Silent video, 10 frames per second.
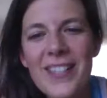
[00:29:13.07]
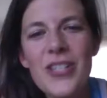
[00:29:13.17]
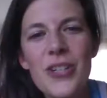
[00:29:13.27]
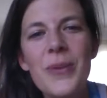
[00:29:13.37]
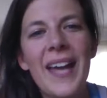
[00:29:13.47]

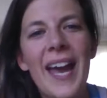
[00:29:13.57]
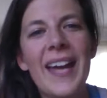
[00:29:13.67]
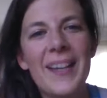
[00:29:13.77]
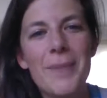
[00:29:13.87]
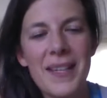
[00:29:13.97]
you
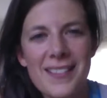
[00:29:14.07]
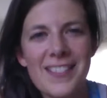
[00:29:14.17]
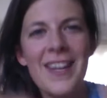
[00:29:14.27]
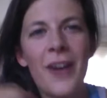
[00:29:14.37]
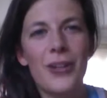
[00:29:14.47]
get, because
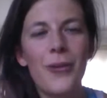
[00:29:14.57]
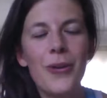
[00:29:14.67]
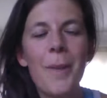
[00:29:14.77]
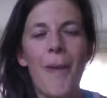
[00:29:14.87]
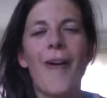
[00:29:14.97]
now you're
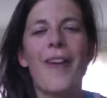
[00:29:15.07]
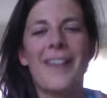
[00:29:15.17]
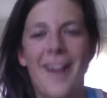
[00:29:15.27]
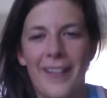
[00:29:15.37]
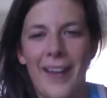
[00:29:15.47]
imparting
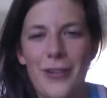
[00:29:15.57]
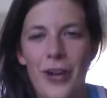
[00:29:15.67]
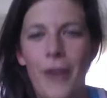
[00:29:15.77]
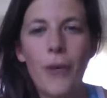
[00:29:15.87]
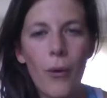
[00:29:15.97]
knowledge,
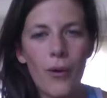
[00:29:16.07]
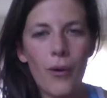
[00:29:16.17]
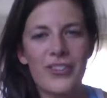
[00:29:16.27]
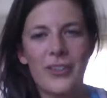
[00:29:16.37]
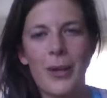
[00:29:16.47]
and of course,